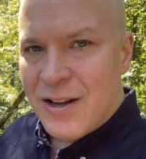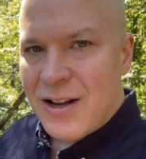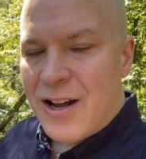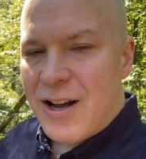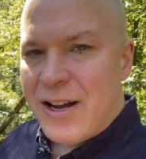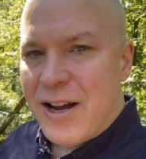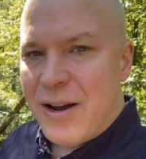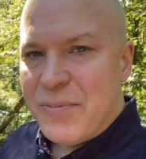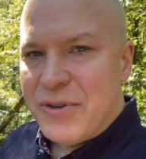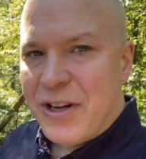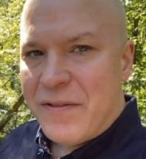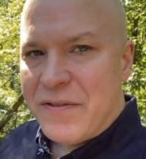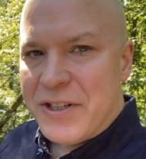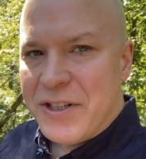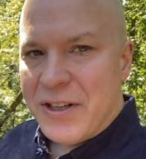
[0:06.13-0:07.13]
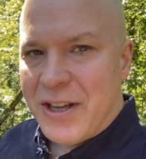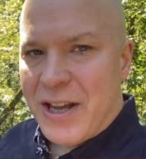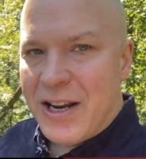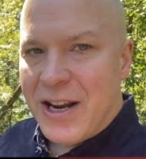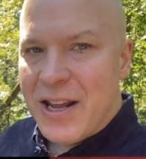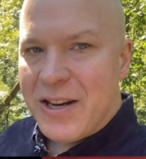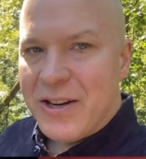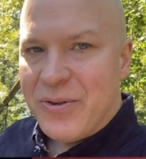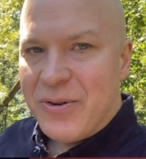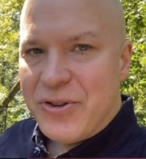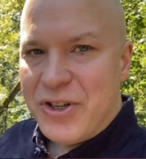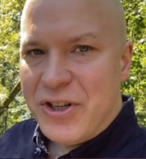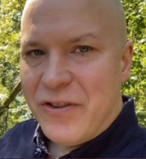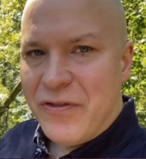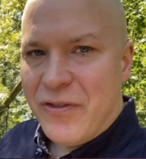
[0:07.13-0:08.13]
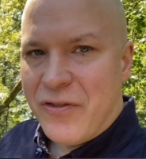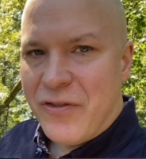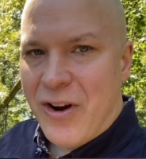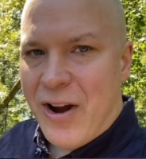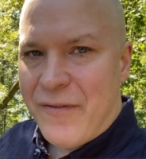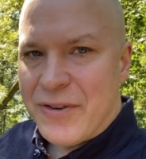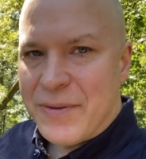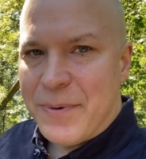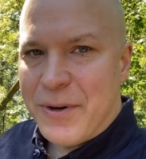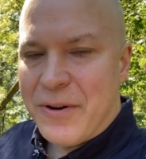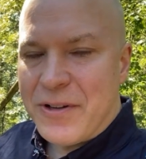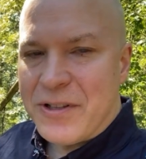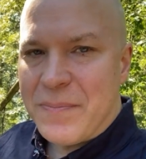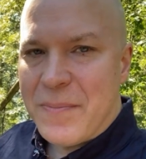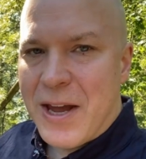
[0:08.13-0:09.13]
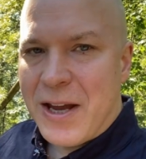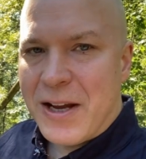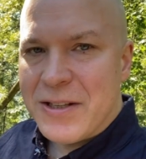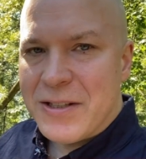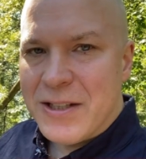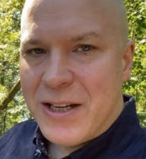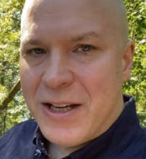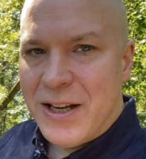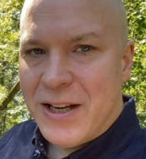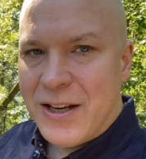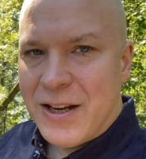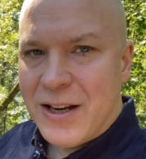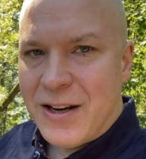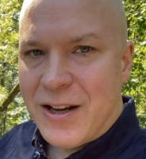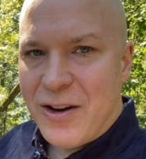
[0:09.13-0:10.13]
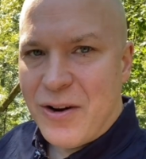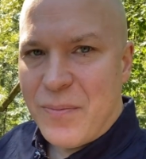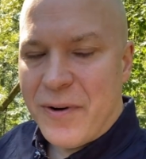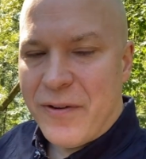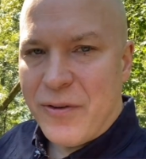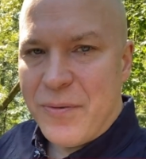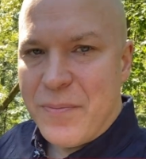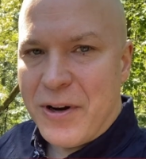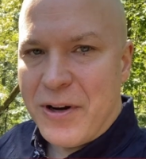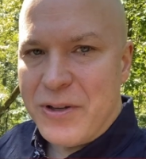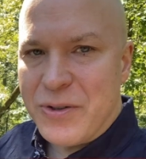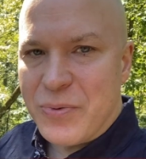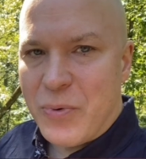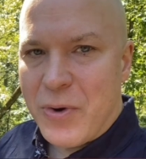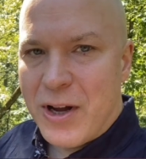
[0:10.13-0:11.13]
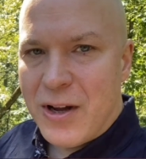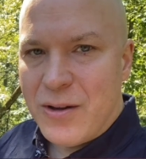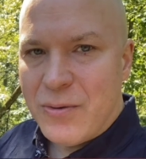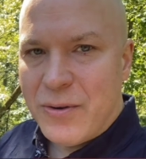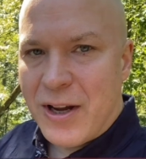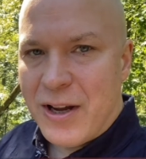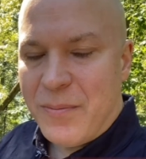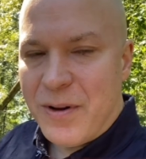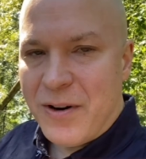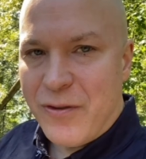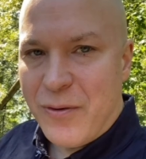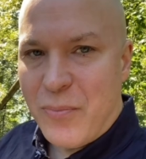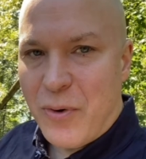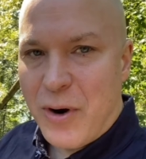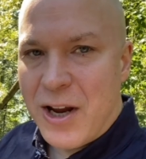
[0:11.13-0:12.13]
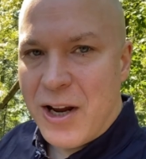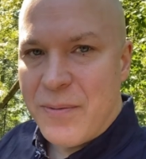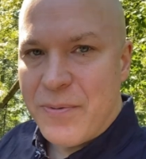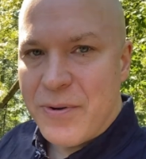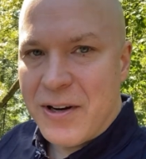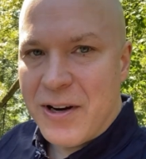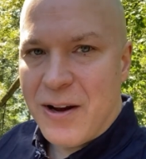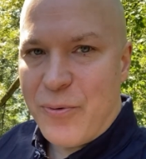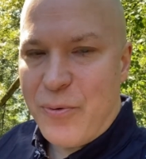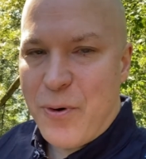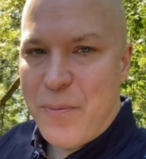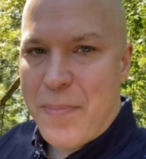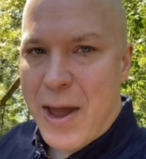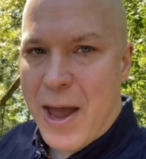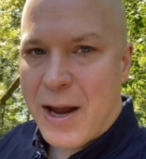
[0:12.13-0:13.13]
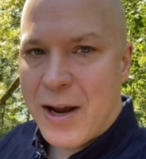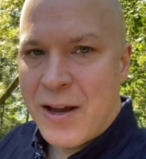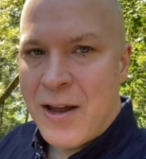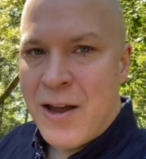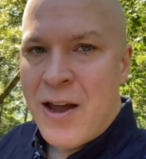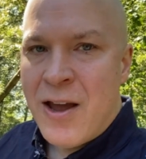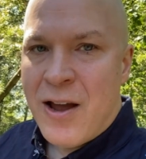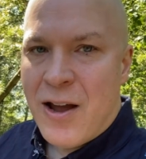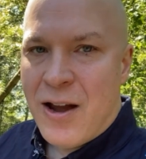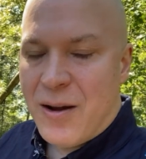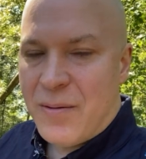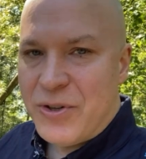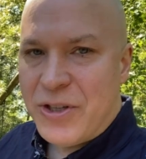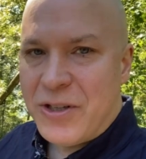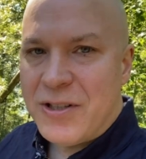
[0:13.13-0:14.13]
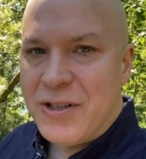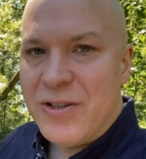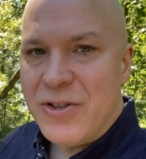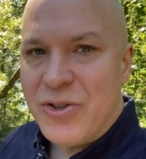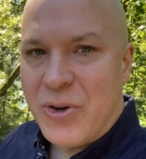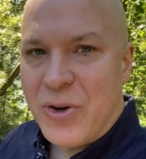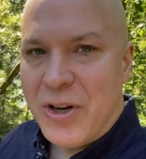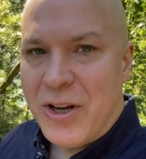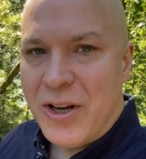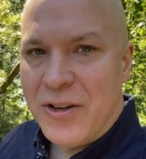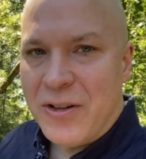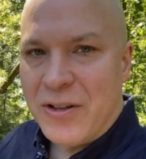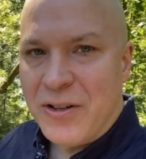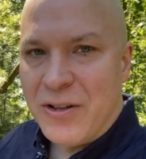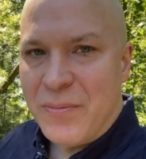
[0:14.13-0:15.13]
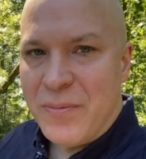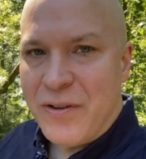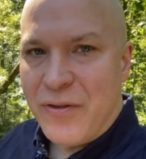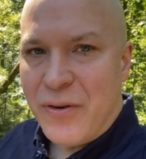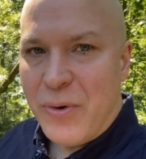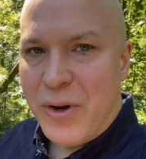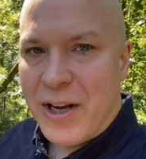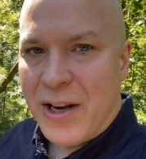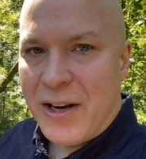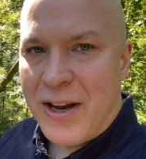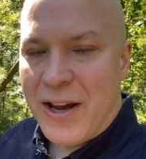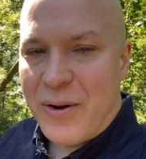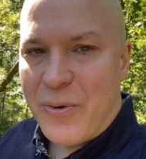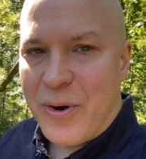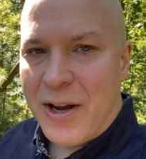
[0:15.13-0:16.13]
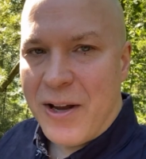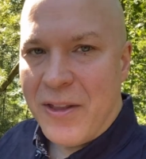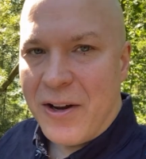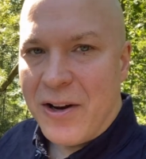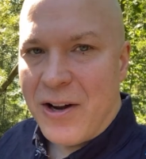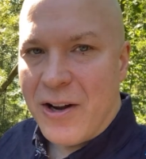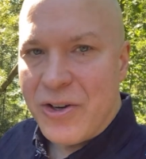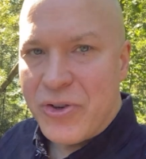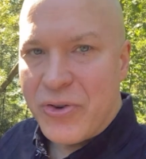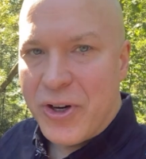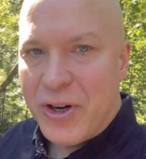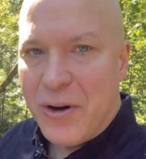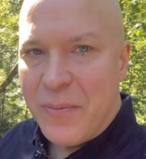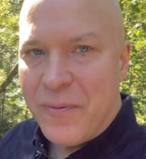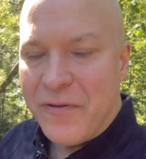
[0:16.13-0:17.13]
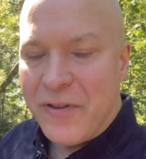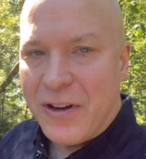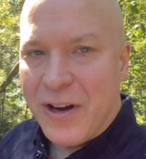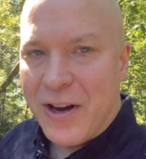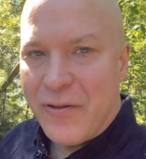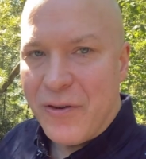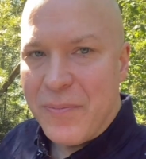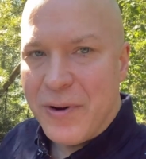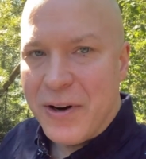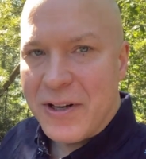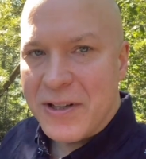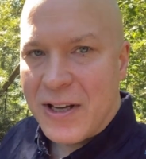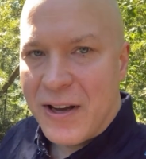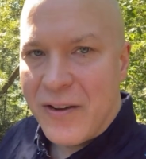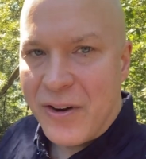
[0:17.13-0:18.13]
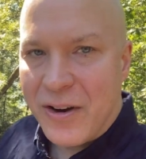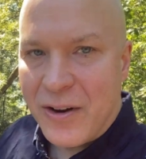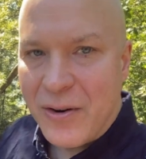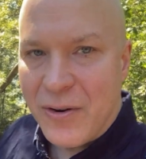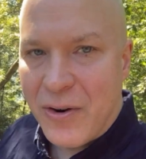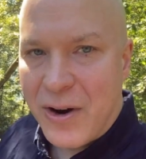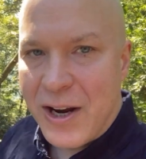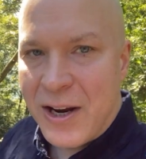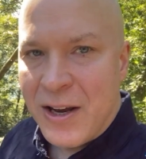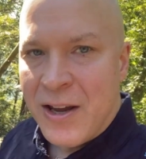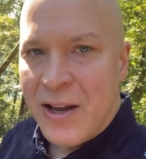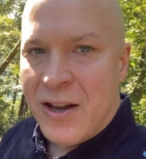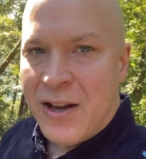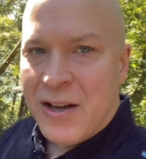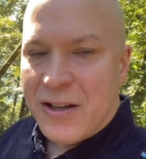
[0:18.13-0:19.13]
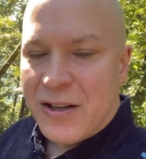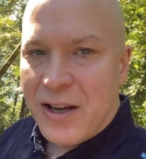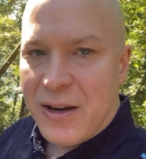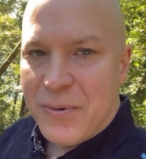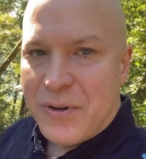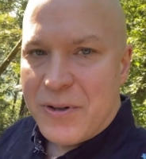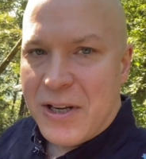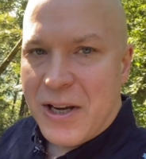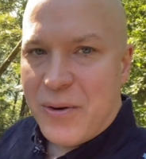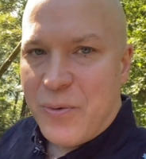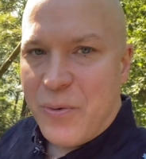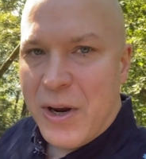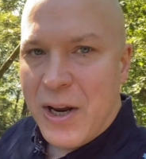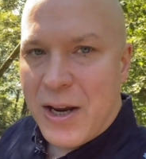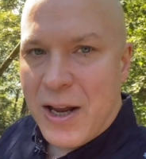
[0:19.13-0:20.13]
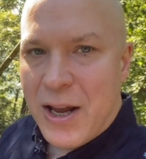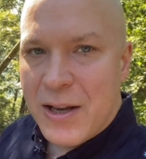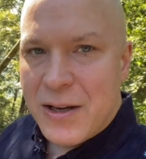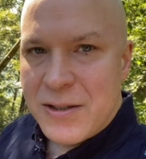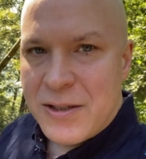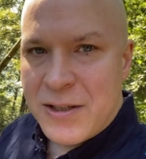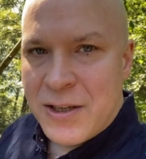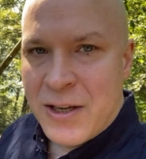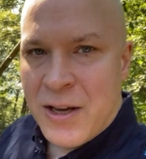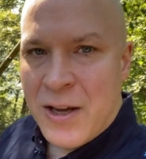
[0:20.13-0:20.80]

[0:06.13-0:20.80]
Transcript: Hi, I'm Jeff Cialetti, editor-in-chief of Craft Spirits magazine, and I hope everybody's well. We had a bit of a break, but now we're back. I'm just enjoying a little bit of a weekend getaway in the country. Hopefully everybody's having a great Labor Day weekend.